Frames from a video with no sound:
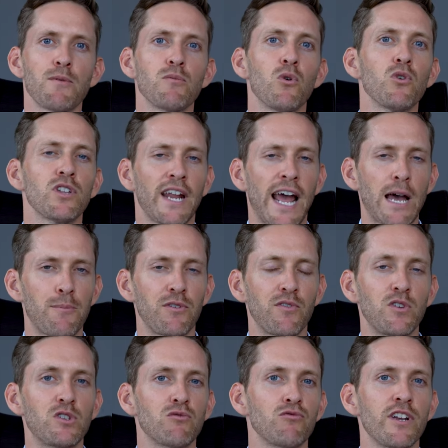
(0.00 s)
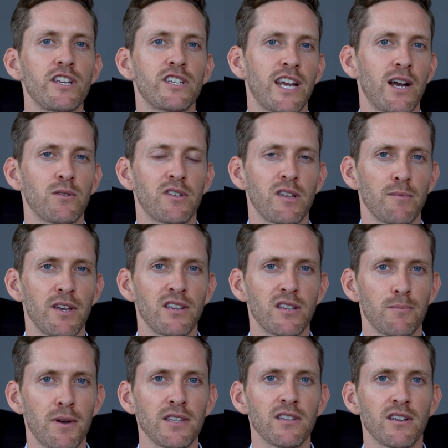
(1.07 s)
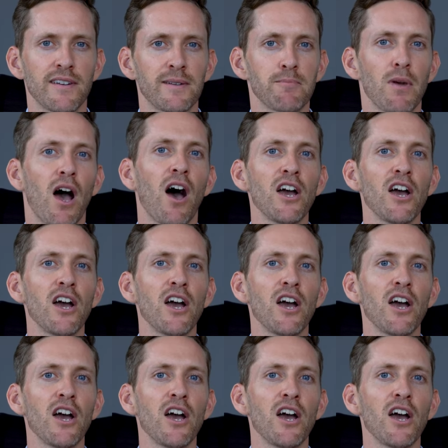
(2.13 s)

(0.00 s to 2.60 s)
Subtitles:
I'd be more than happy for you to reach out to them independently.